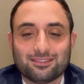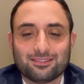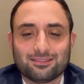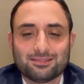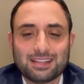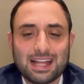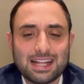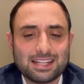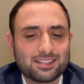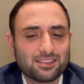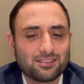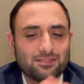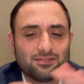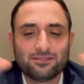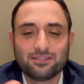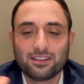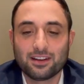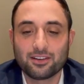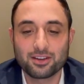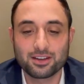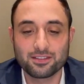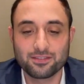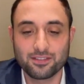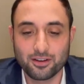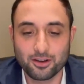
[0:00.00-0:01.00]
That's a
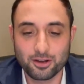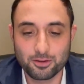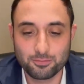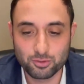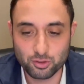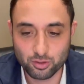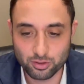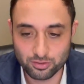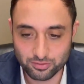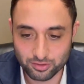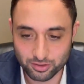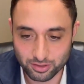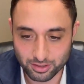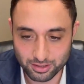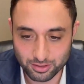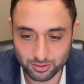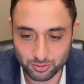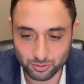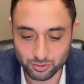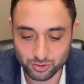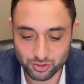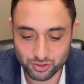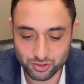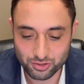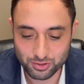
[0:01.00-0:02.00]
very, very beautiful
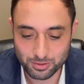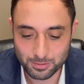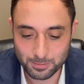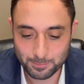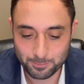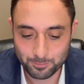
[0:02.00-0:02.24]
Hidush.